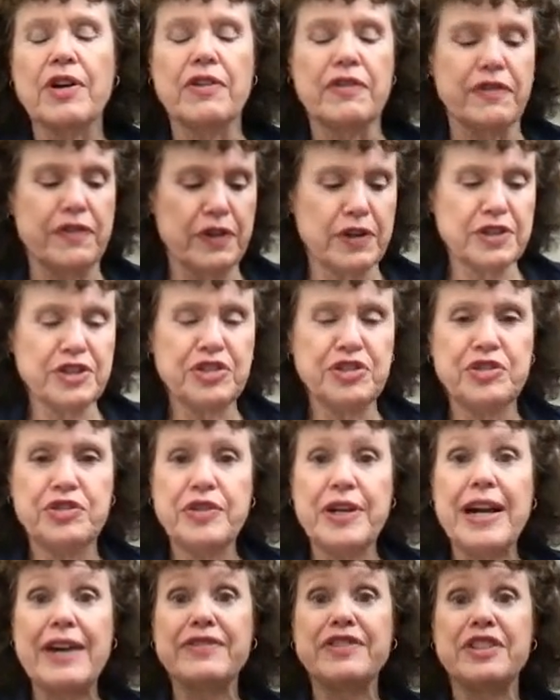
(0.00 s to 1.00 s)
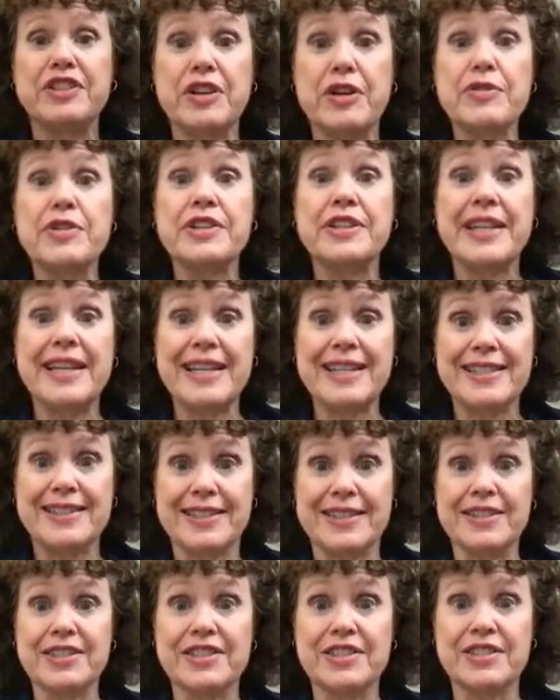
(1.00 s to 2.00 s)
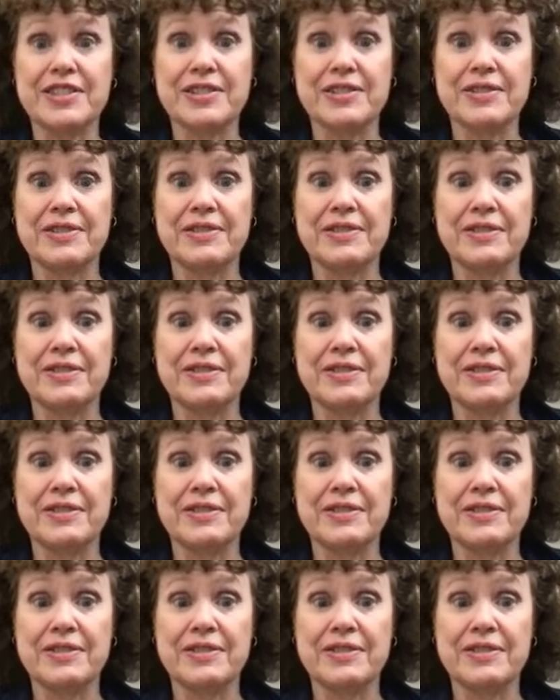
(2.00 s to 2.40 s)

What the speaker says: First, you have to know that they exist.